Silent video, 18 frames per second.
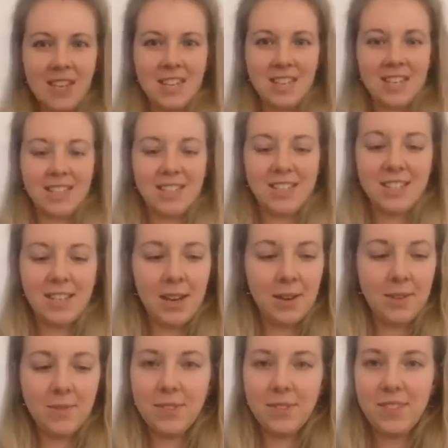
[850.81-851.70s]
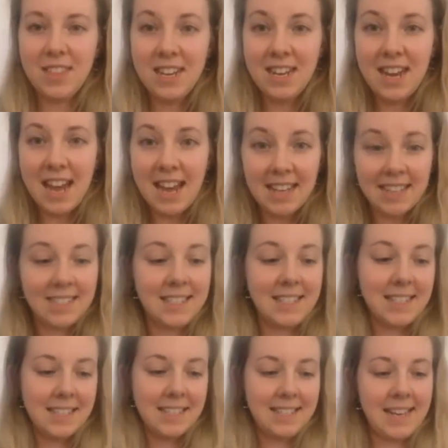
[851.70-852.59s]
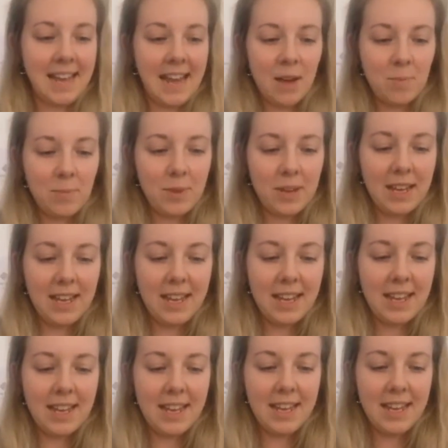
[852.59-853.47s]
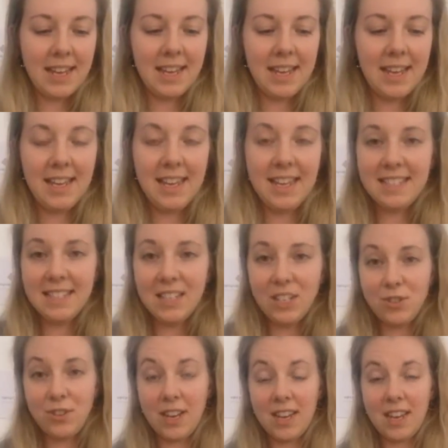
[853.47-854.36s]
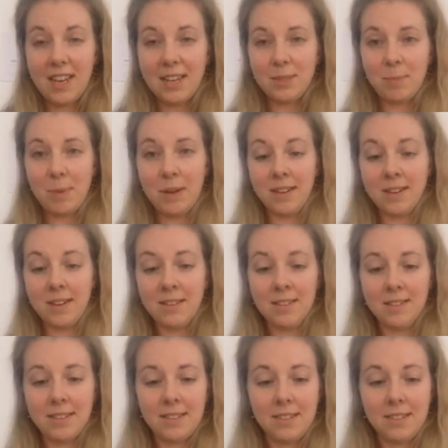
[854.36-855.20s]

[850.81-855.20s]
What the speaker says: So the next step is the trickiest part.